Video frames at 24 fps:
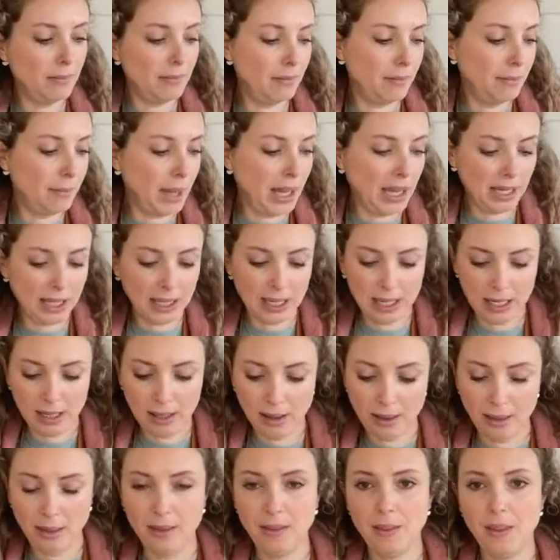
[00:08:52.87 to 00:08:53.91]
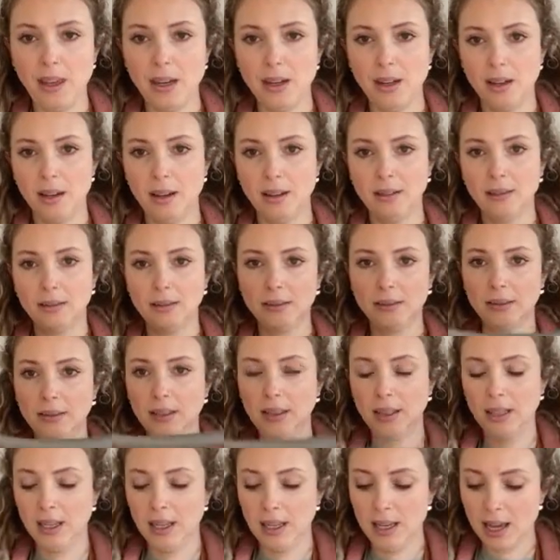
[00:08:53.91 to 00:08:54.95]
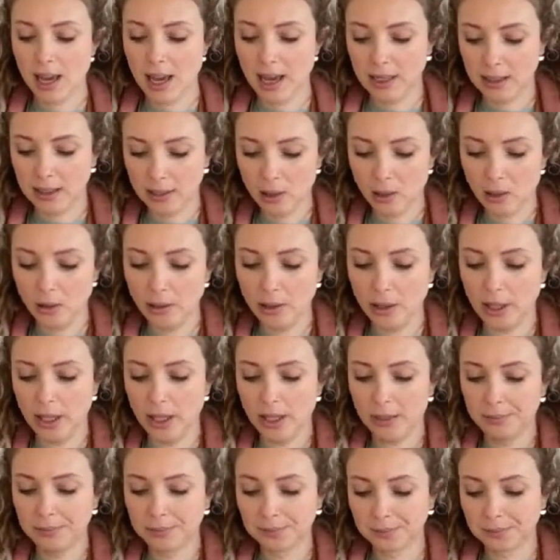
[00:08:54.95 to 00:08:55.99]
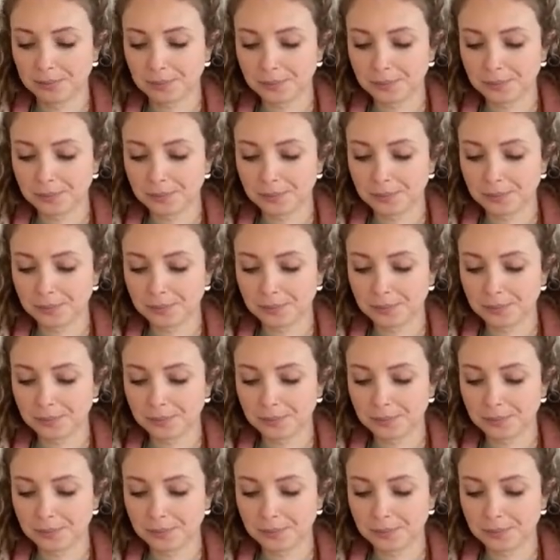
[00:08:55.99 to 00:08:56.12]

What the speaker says: make it thinner and longer